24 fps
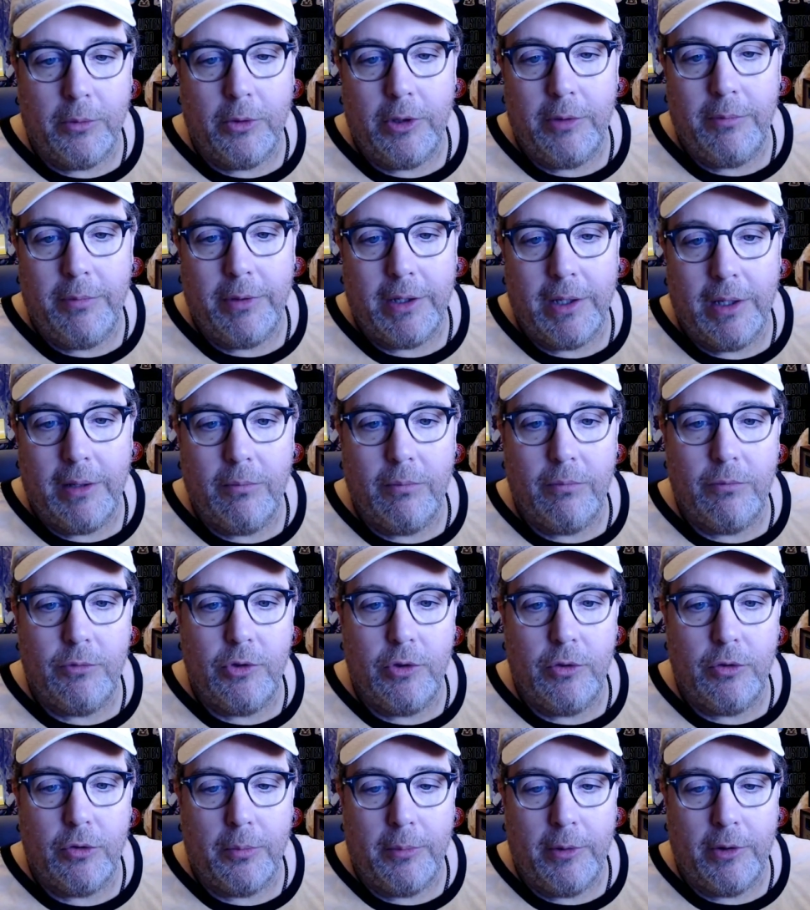had become
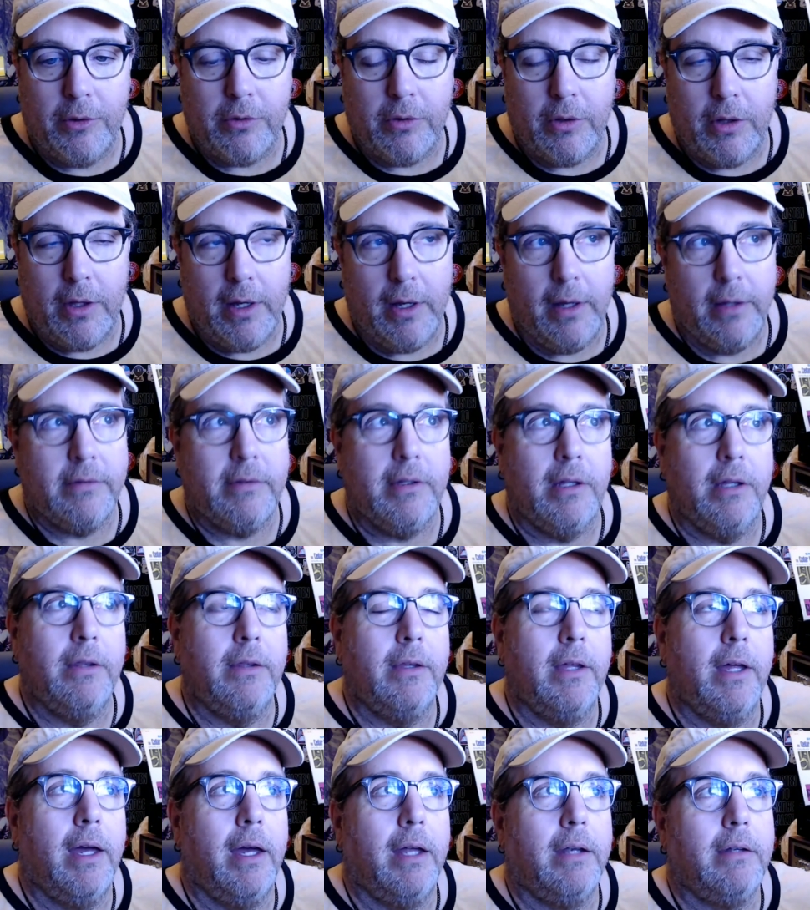too commercialized and
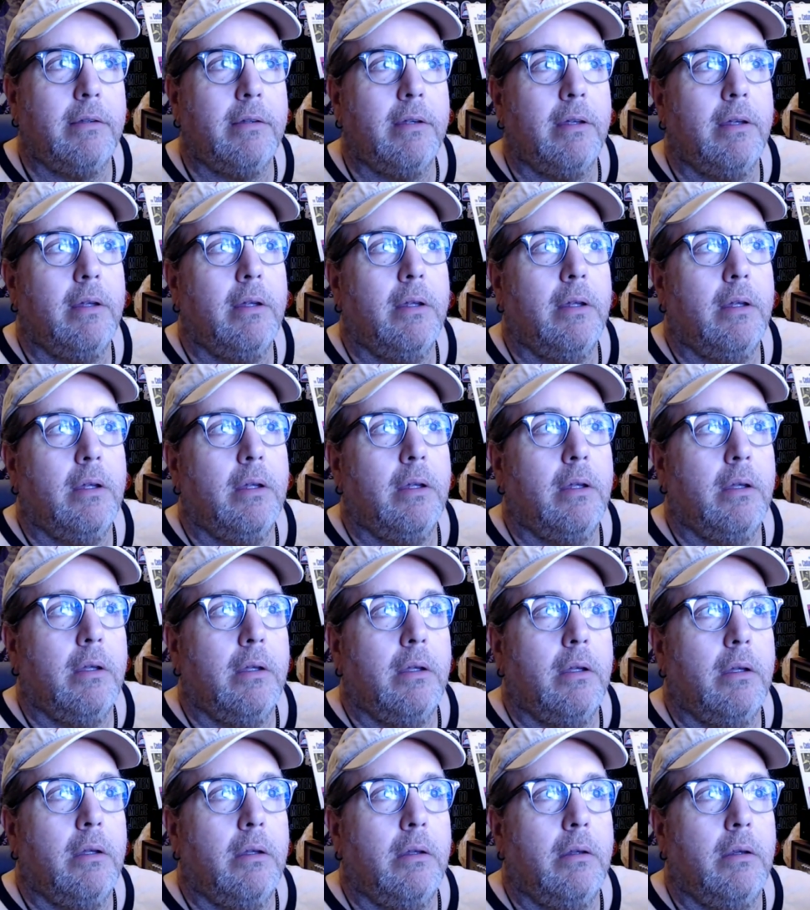that,
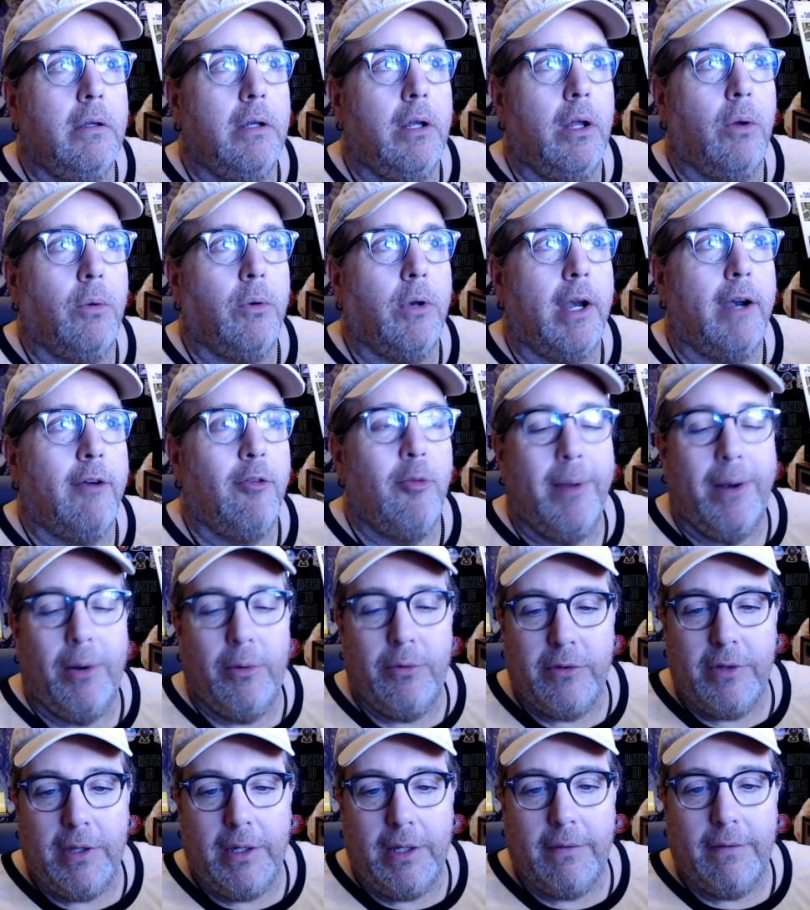not everybody was
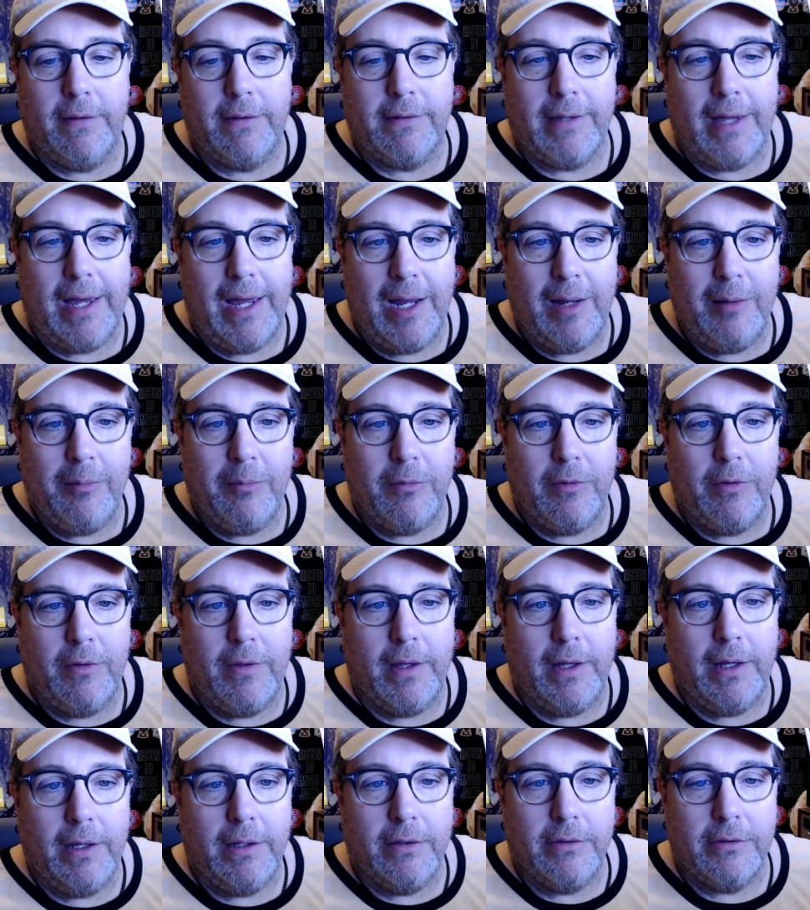getting the time
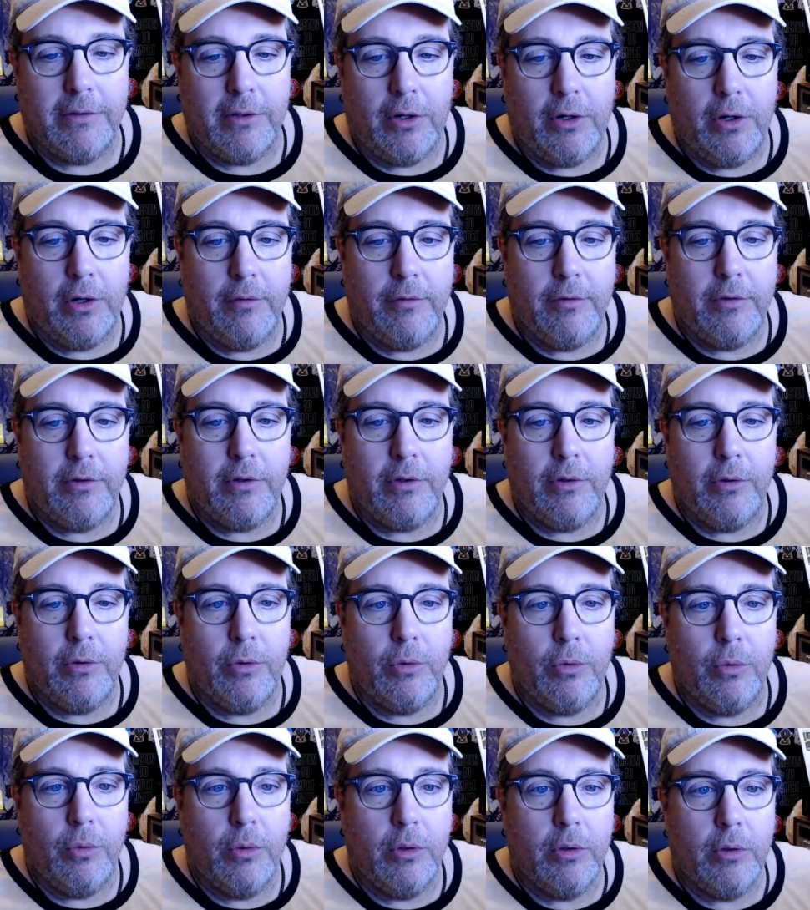they deserved
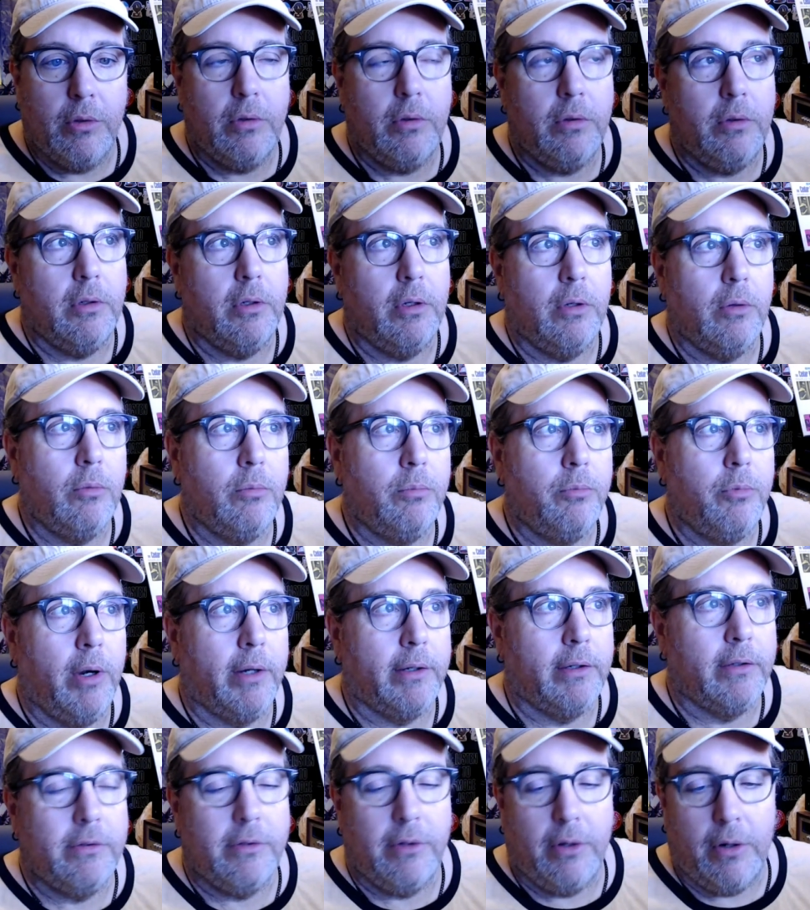to,
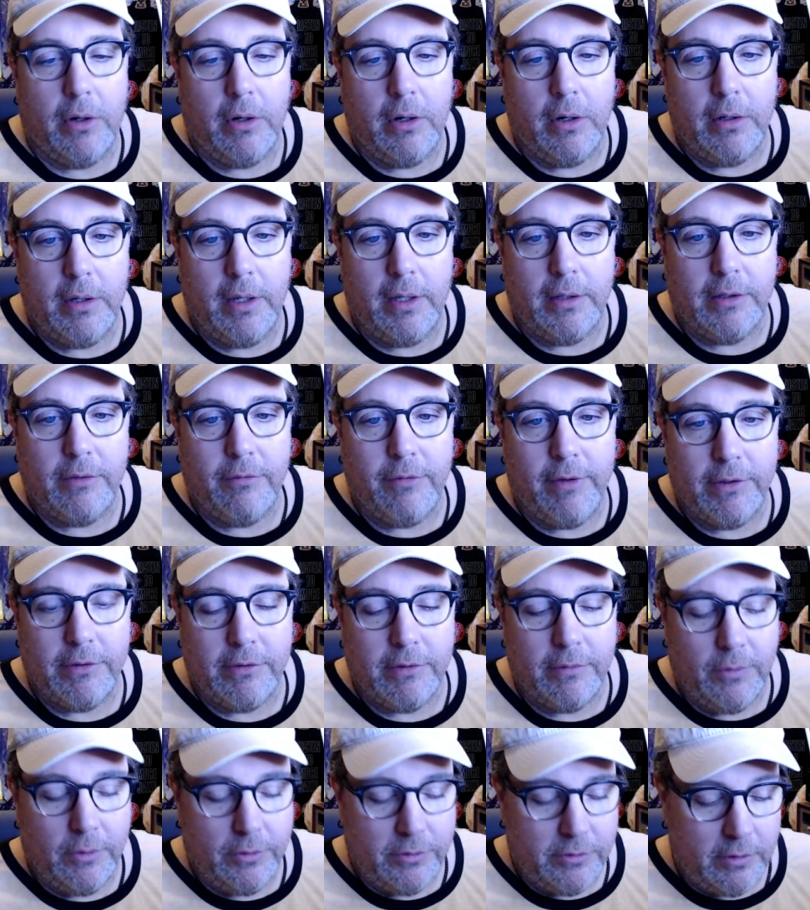practice their art at the
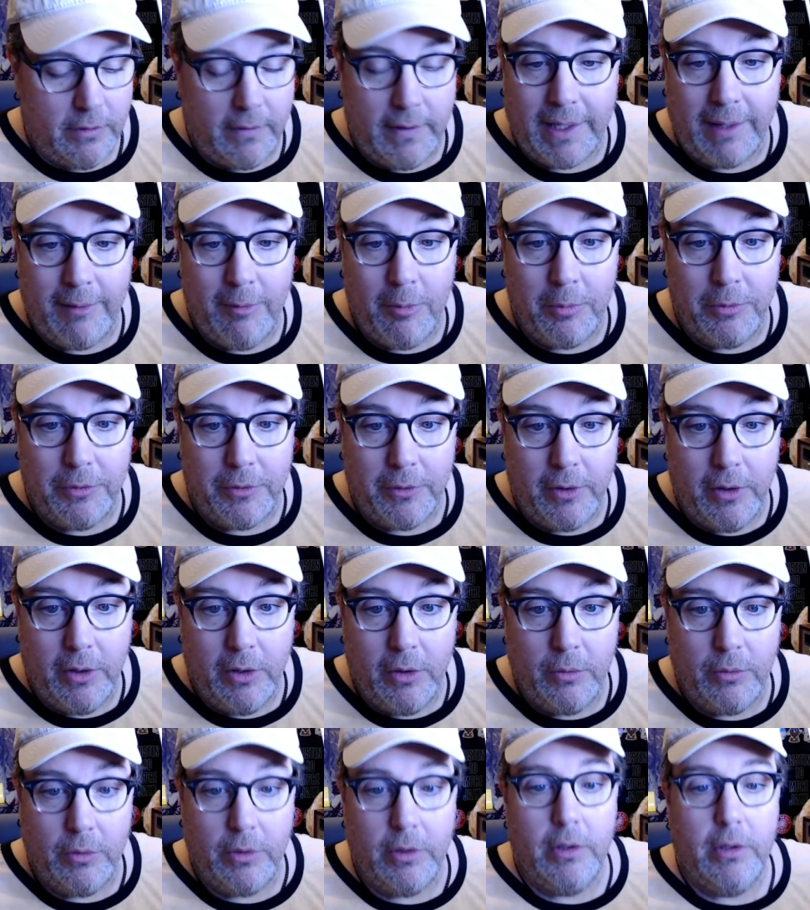festival. So they came up with their
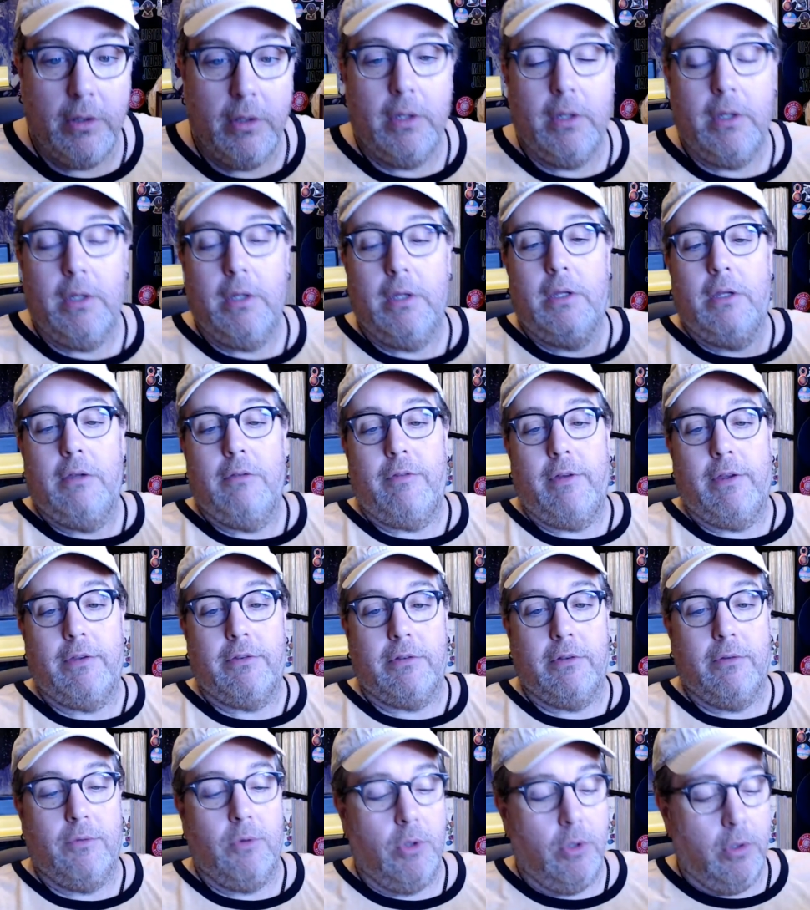own
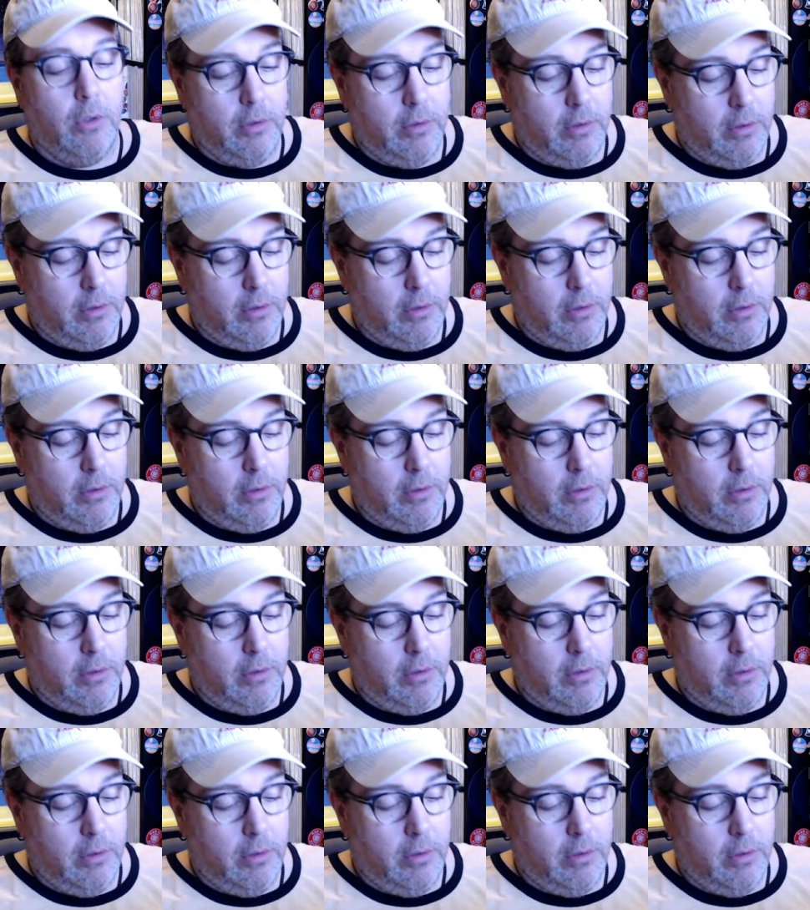festival.